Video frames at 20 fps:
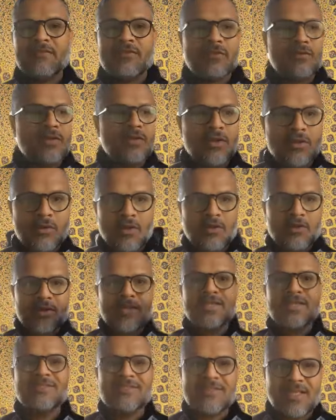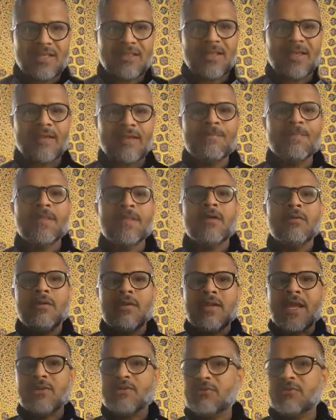So you can already see that
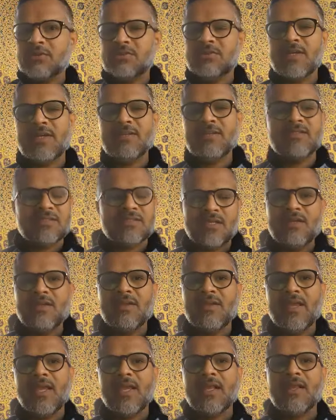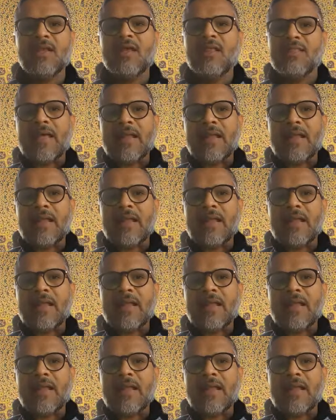natural sciences indicate